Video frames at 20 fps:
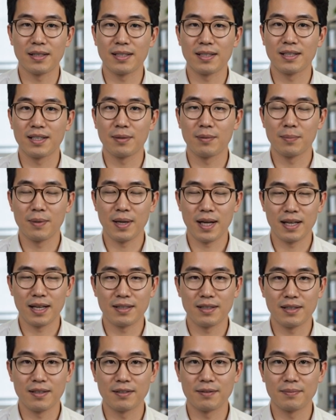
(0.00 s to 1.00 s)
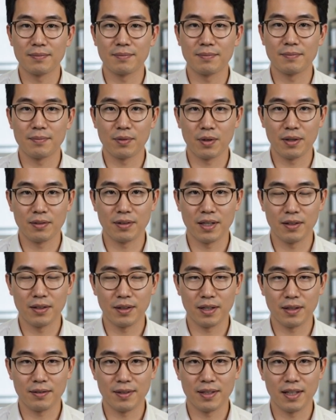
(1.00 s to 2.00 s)
skips past. We have never
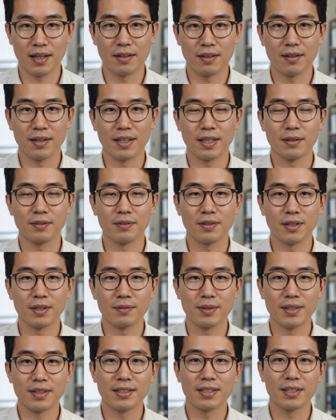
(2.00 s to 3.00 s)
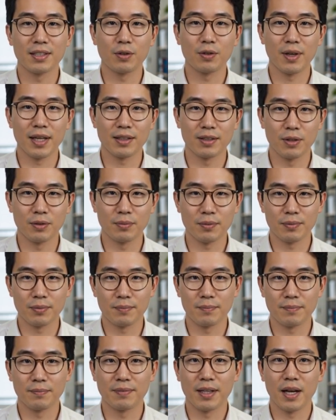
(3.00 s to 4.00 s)
definitively confirmed a single exomoon,
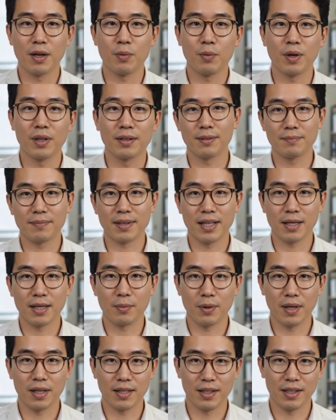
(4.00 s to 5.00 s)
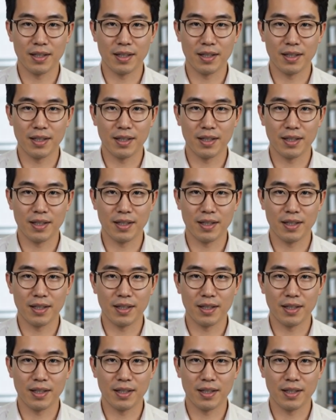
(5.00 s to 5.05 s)
not one, anywhere.